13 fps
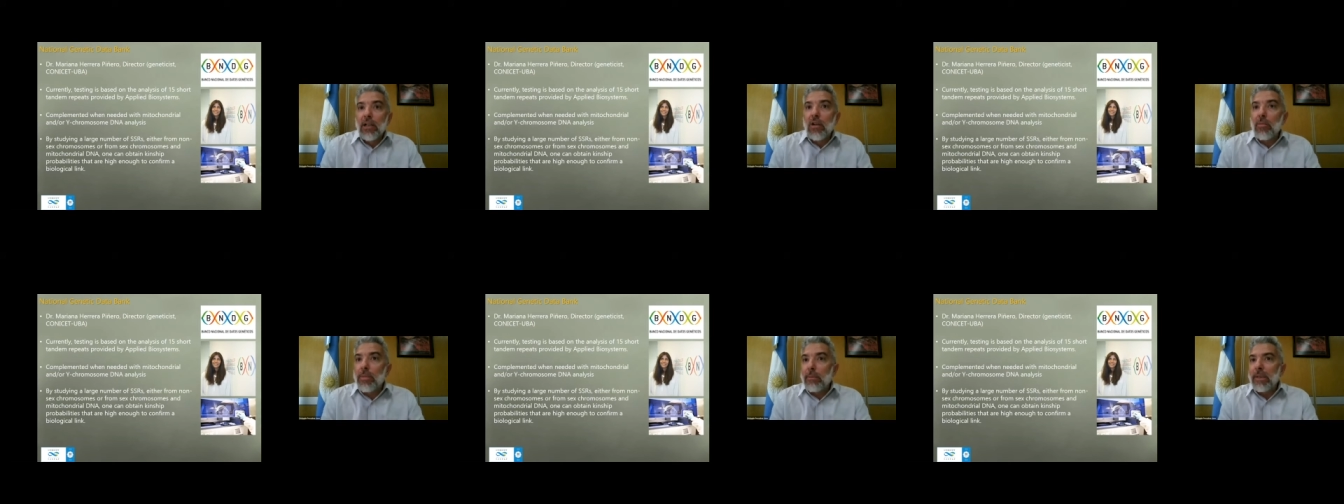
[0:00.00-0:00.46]

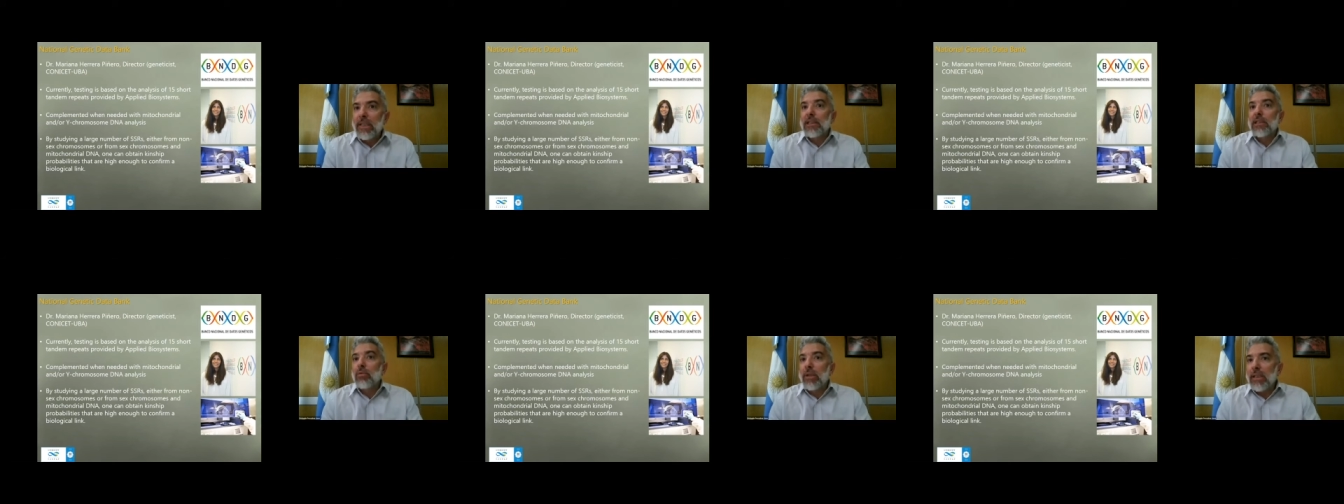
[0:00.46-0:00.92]

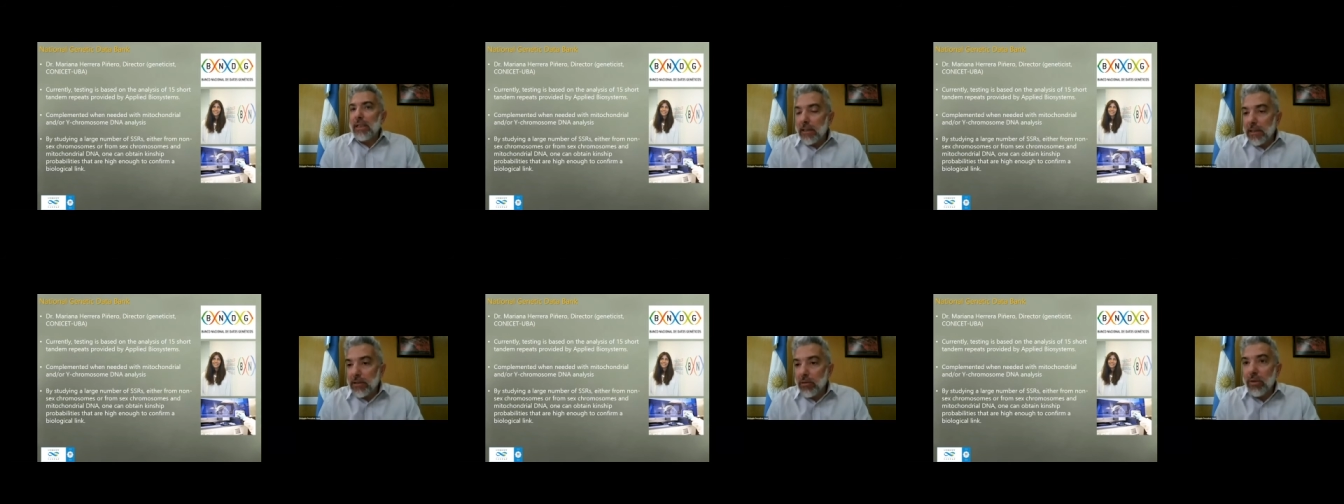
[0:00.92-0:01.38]
complemented when
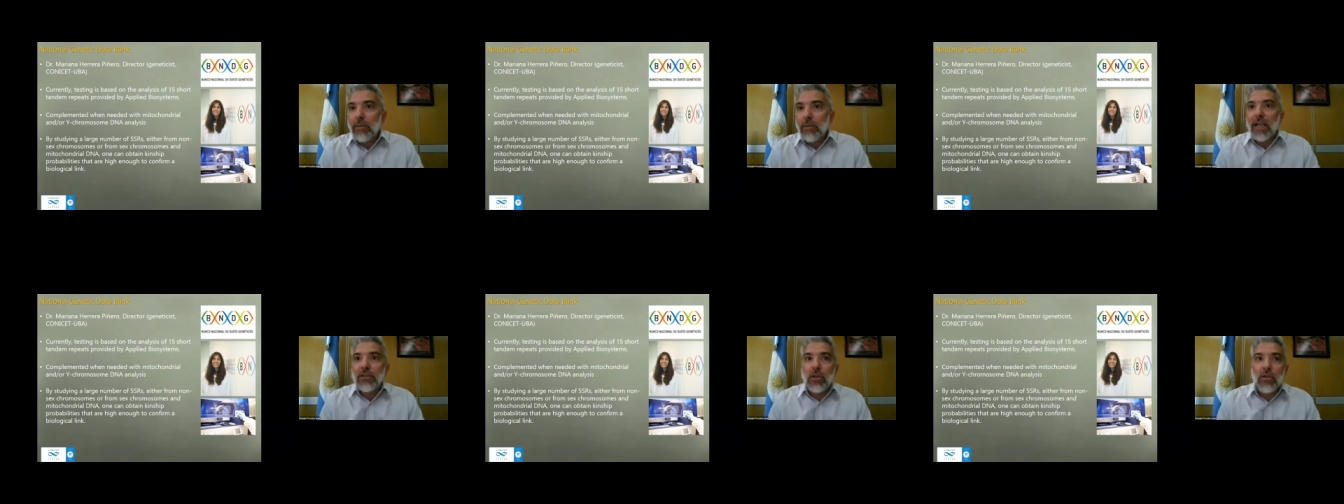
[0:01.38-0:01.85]
needed
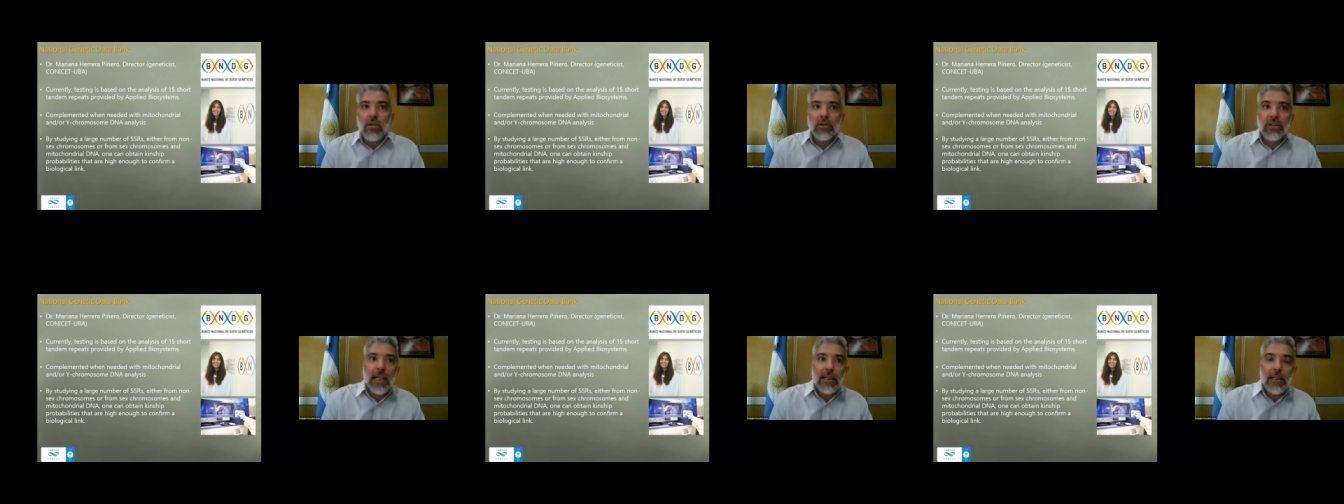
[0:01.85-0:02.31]
with
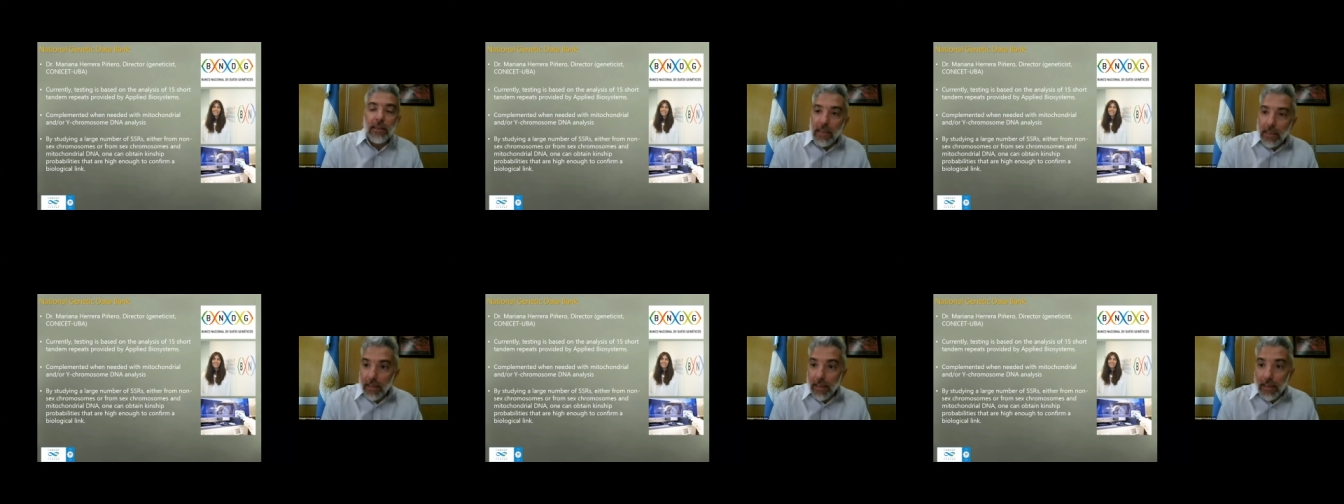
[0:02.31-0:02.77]
mitochondrial
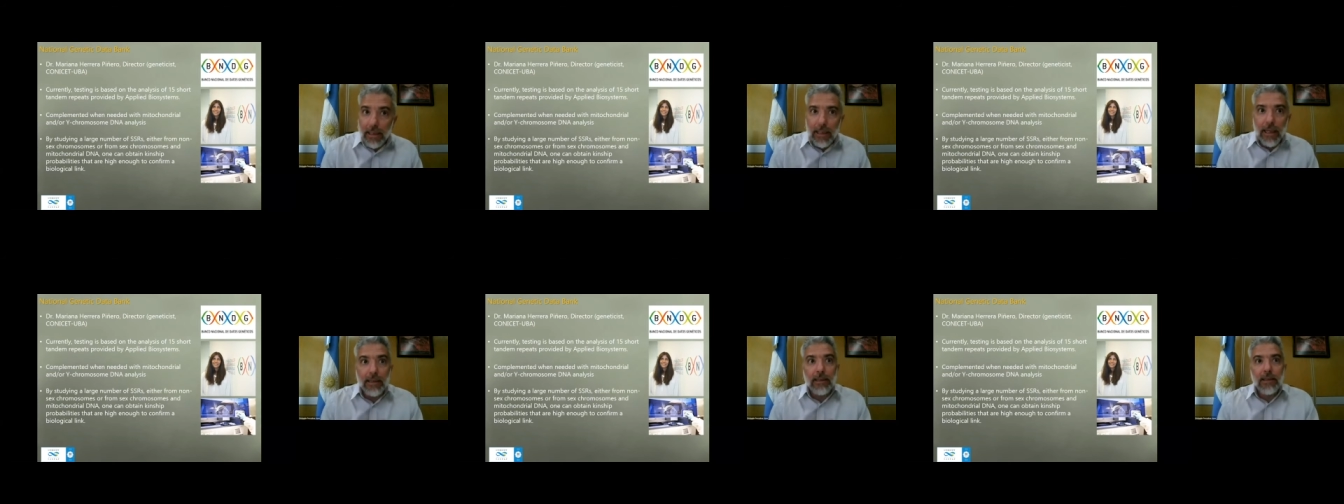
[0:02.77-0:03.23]
D N A
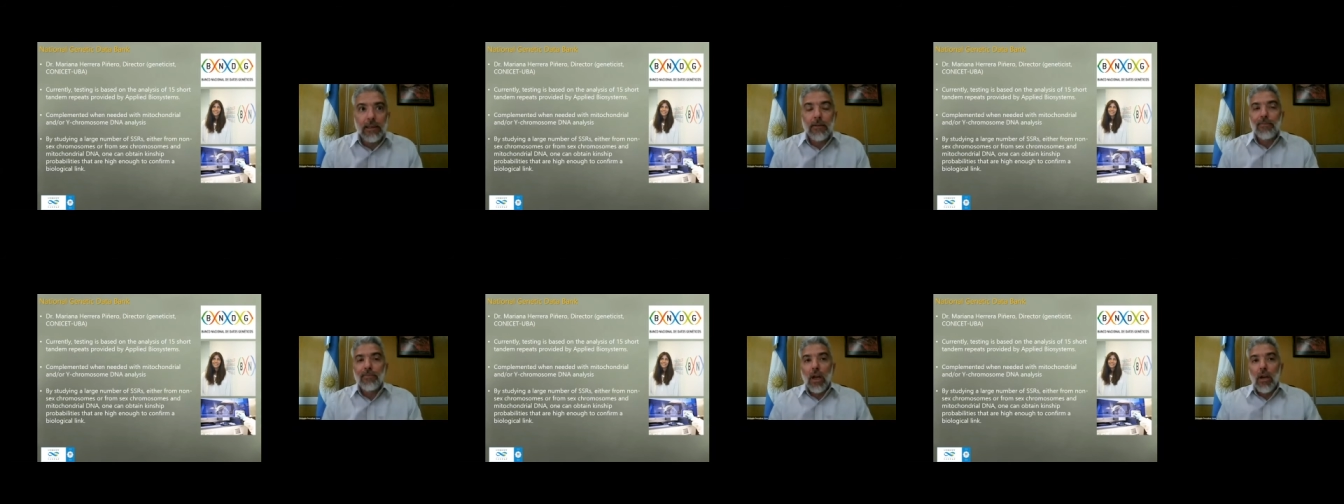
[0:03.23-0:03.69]

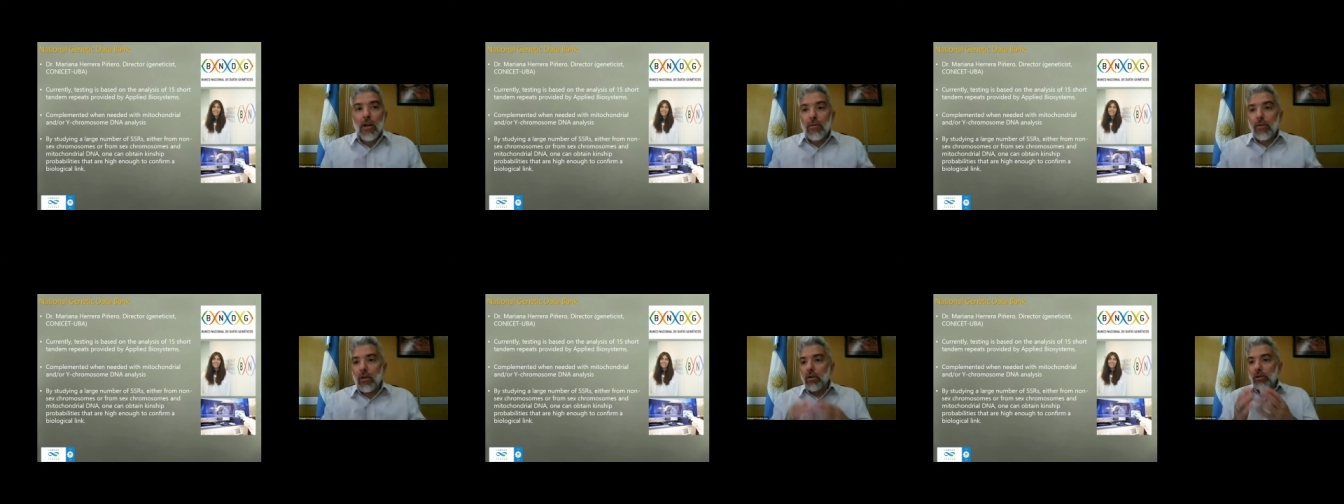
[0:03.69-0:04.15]
analysis.
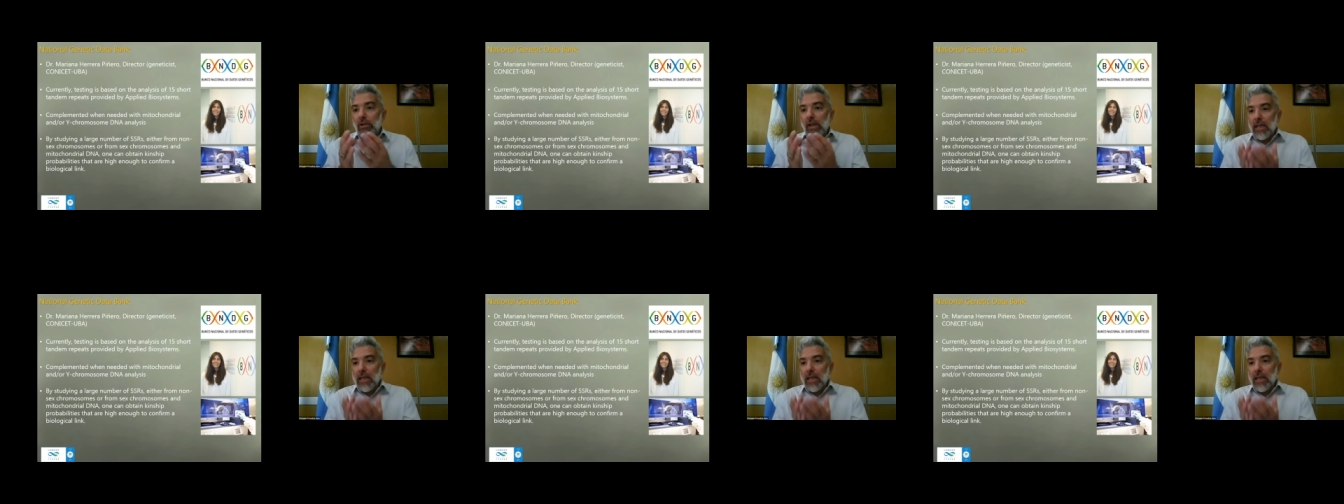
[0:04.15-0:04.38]
For those